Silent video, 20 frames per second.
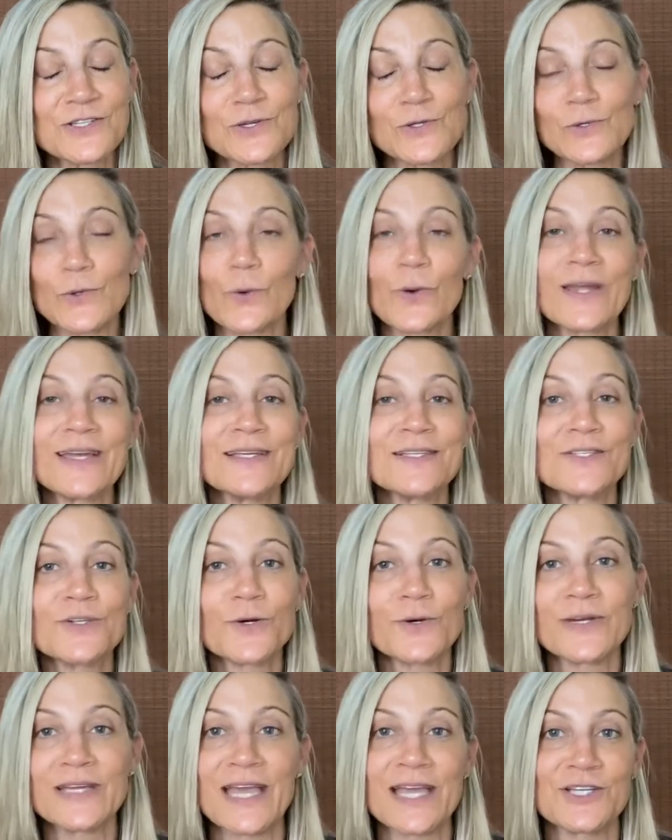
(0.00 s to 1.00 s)
glorious
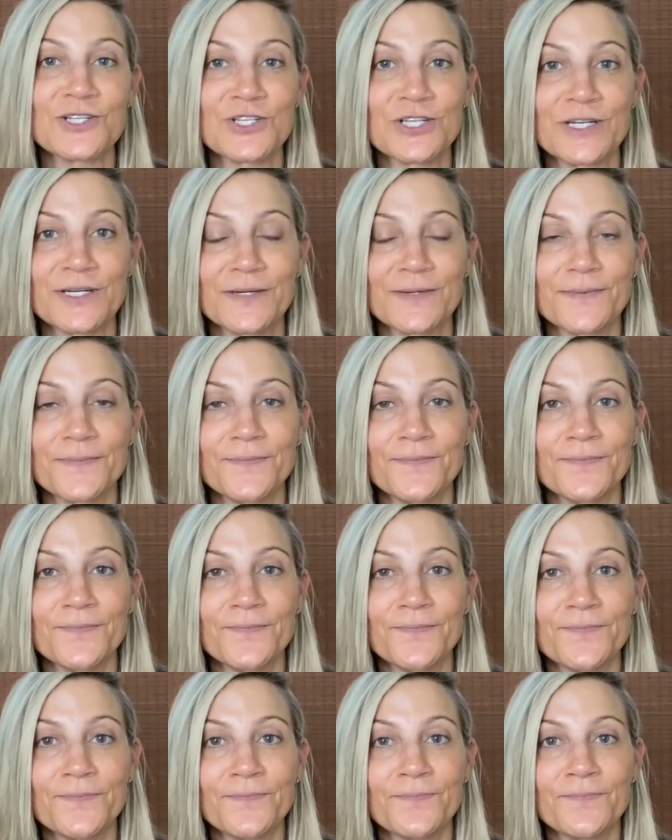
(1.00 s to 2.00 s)
creation.
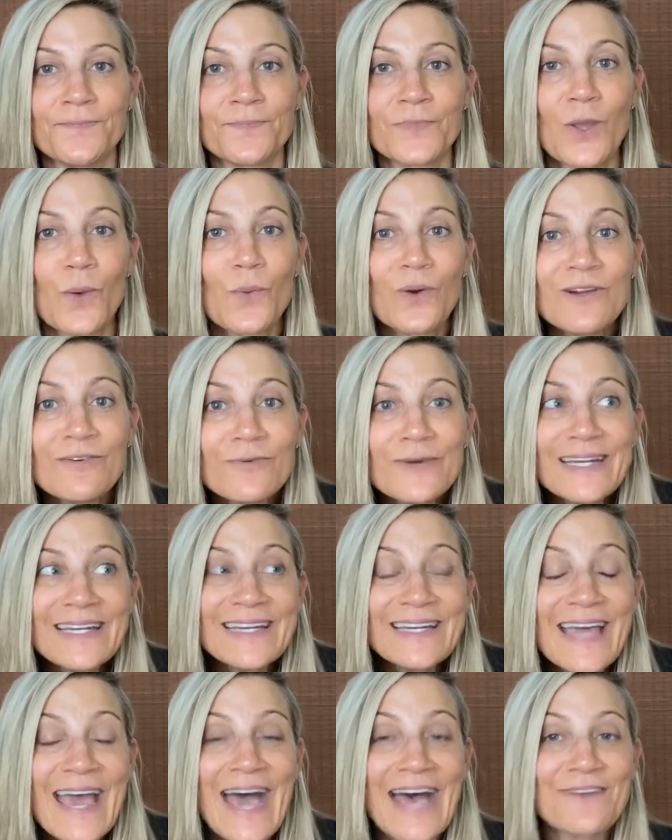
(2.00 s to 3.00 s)
What if we didn't
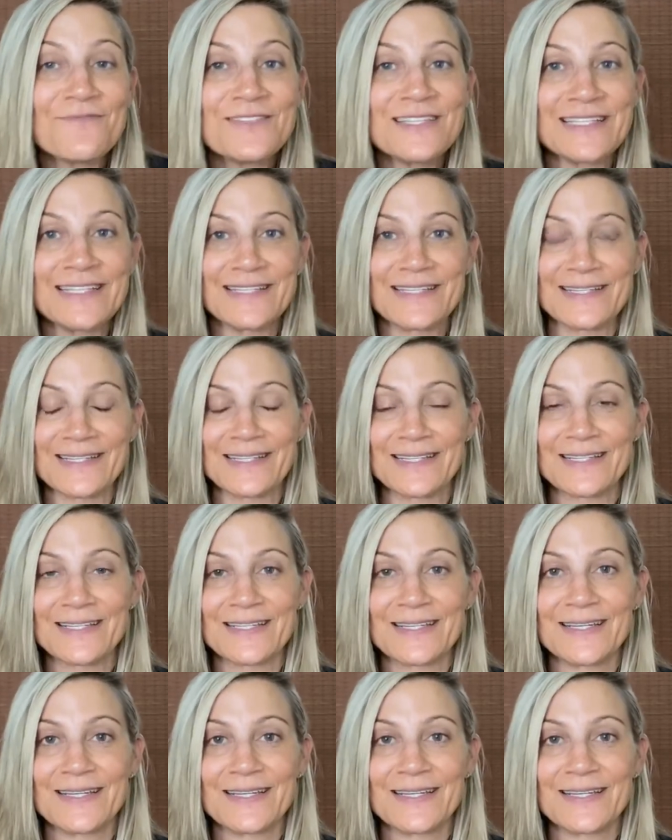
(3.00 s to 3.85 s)
have seasons?